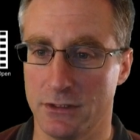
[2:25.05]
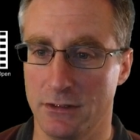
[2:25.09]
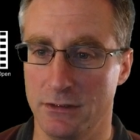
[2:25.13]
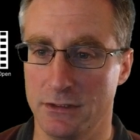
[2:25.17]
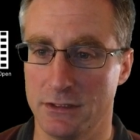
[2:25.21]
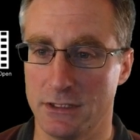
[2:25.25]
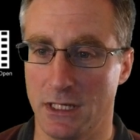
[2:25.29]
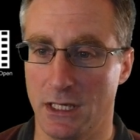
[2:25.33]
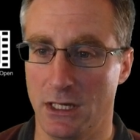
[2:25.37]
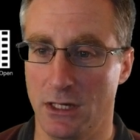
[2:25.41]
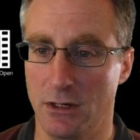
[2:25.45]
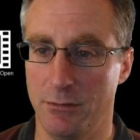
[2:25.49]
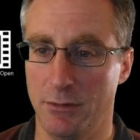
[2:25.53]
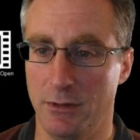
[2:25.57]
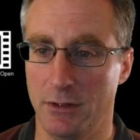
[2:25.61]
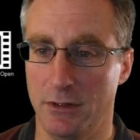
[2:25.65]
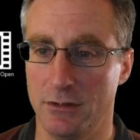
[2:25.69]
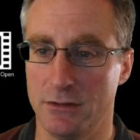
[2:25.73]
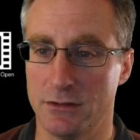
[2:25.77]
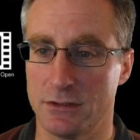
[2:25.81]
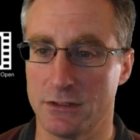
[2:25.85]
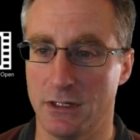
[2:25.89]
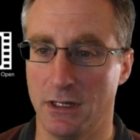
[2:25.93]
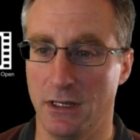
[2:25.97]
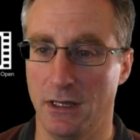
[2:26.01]
So his
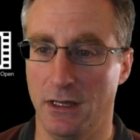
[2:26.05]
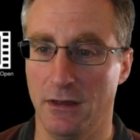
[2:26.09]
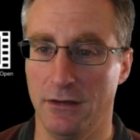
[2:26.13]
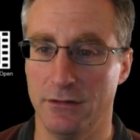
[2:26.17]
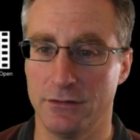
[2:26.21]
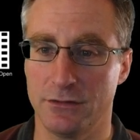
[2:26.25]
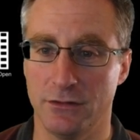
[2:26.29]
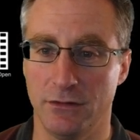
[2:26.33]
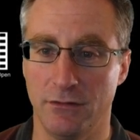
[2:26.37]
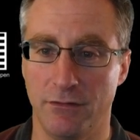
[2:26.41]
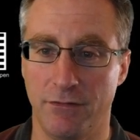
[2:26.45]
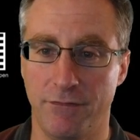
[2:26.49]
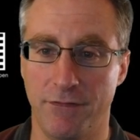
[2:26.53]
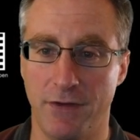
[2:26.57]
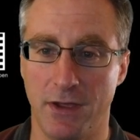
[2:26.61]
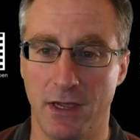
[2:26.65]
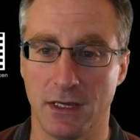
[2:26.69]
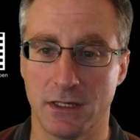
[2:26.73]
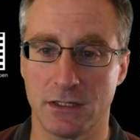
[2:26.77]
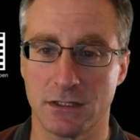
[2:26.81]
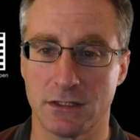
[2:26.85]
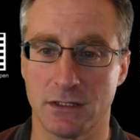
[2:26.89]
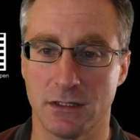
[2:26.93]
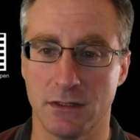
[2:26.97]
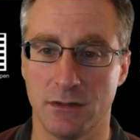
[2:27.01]
elbows are sort of
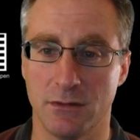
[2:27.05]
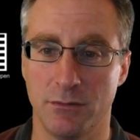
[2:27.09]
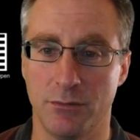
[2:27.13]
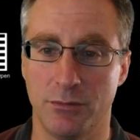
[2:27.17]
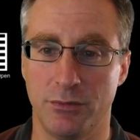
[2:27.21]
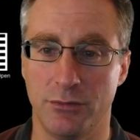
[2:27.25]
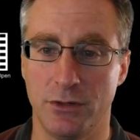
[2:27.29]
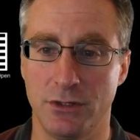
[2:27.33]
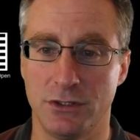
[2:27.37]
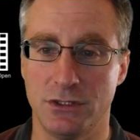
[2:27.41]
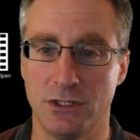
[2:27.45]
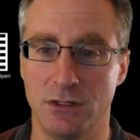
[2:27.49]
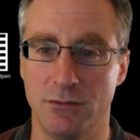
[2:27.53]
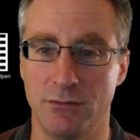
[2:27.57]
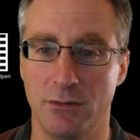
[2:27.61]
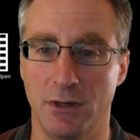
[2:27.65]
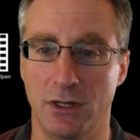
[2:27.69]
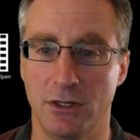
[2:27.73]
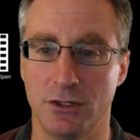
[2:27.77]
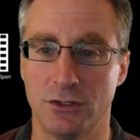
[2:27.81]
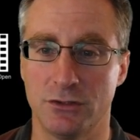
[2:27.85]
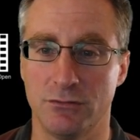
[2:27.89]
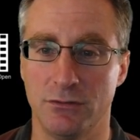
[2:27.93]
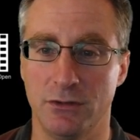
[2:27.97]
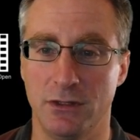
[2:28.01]
fixed pretty
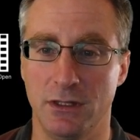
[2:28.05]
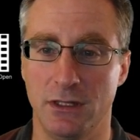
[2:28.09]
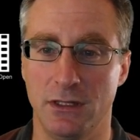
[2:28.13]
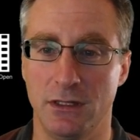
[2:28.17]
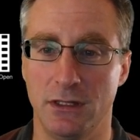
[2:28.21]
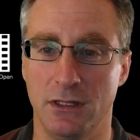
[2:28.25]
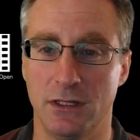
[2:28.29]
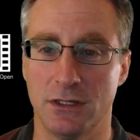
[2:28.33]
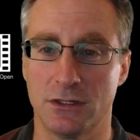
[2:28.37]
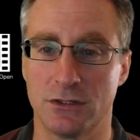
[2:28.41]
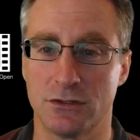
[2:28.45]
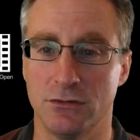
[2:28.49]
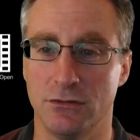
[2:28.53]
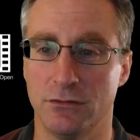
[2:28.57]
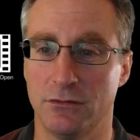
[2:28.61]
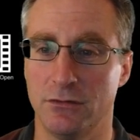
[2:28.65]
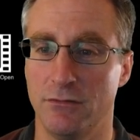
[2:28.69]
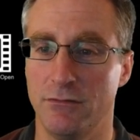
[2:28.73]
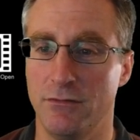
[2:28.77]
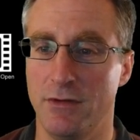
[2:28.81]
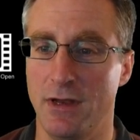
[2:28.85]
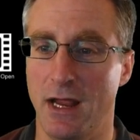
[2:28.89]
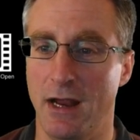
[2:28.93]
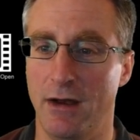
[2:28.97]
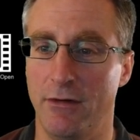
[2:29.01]
much within this
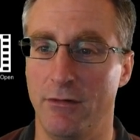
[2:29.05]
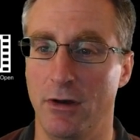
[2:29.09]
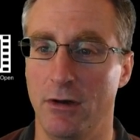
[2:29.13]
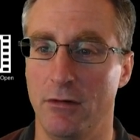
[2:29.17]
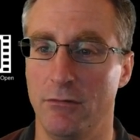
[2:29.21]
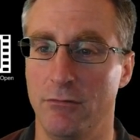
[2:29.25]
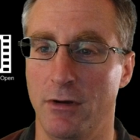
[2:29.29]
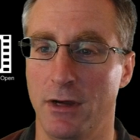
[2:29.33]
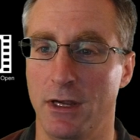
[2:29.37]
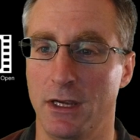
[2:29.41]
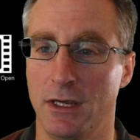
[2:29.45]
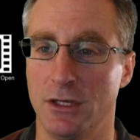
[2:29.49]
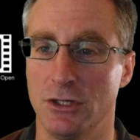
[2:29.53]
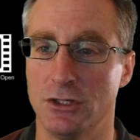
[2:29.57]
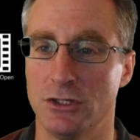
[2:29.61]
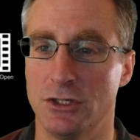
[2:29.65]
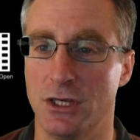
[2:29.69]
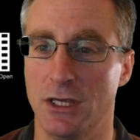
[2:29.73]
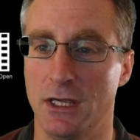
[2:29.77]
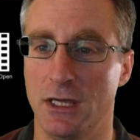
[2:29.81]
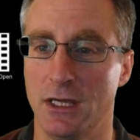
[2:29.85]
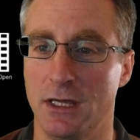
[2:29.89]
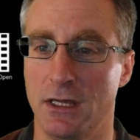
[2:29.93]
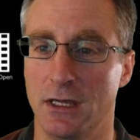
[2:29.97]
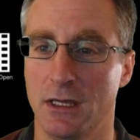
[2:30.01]
sort of narrow
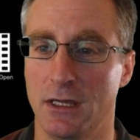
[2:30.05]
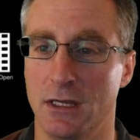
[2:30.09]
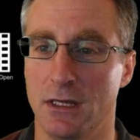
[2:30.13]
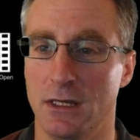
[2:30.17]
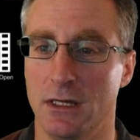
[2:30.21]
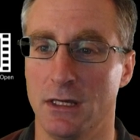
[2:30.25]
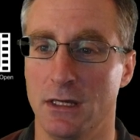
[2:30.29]
range here.